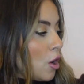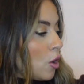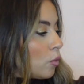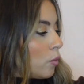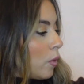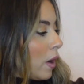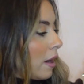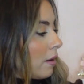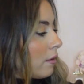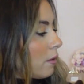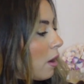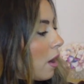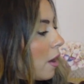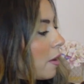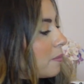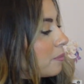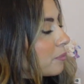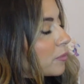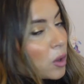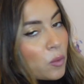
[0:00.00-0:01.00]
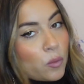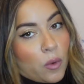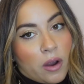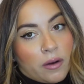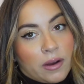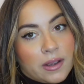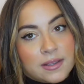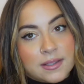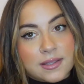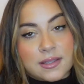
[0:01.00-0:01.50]

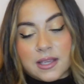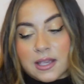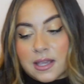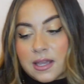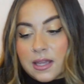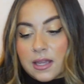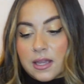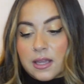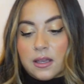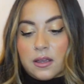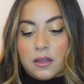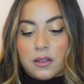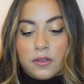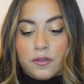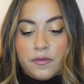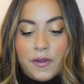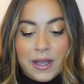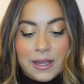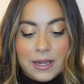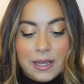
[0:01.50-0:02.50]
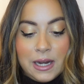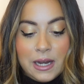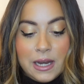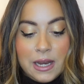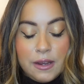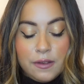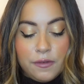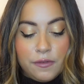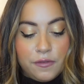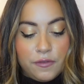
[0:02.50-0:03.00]
Whereas the Van
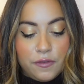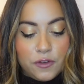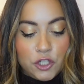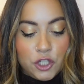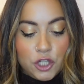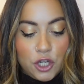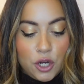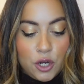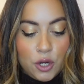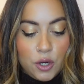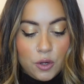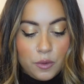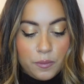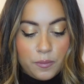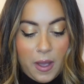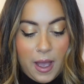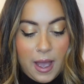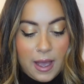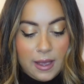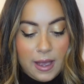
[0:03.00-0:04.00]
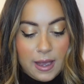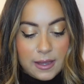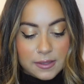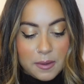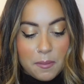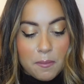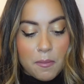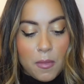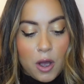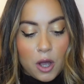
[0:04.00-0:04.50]
Cleef dupe has
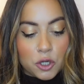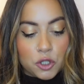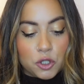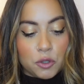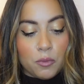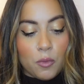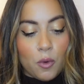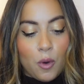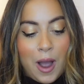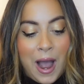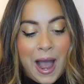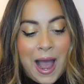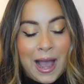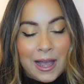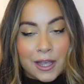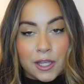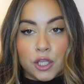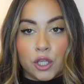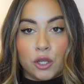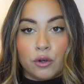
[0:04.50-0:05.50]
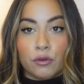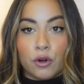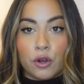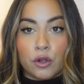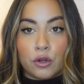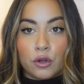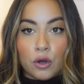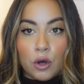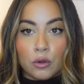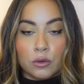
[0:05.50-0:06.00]
a much more
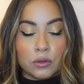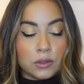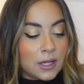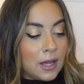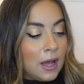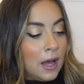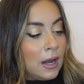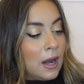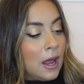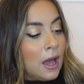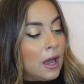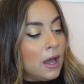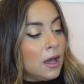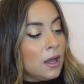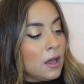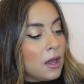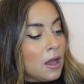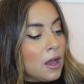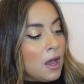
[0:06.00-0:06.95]
accurate gold colour.